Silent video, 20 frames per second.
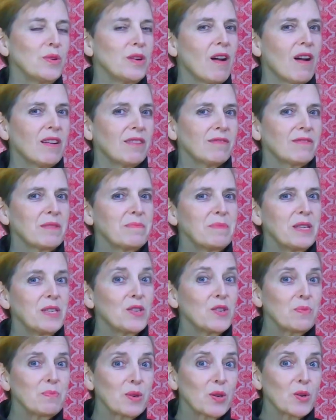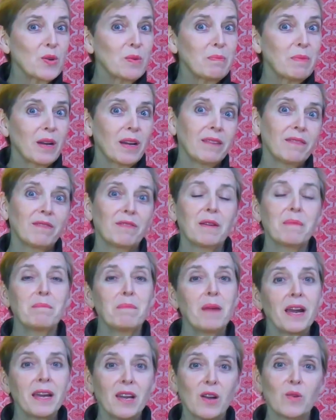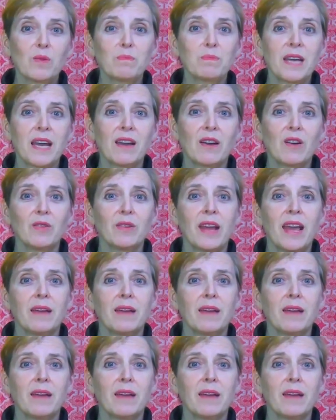not from Istanbul, but from my hometown,